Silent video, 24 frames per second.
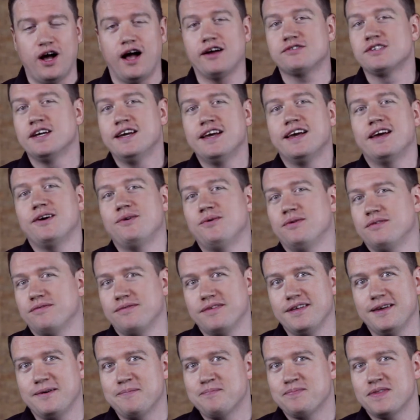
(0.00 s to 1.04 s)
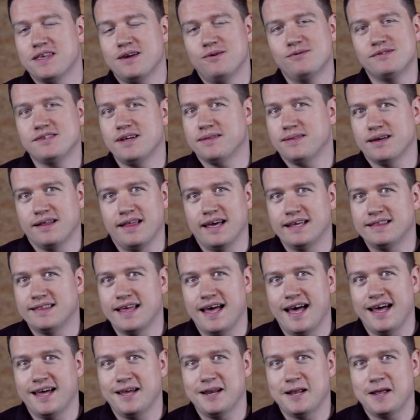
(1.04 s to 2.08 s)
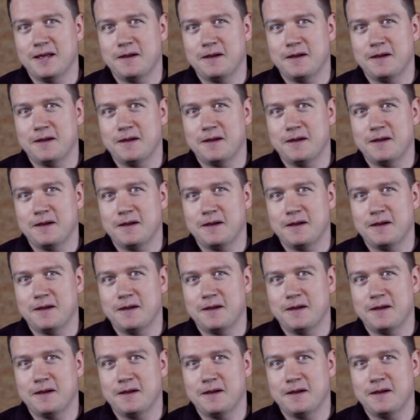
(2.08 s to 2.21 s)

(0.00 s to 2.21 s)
It was nothing like that.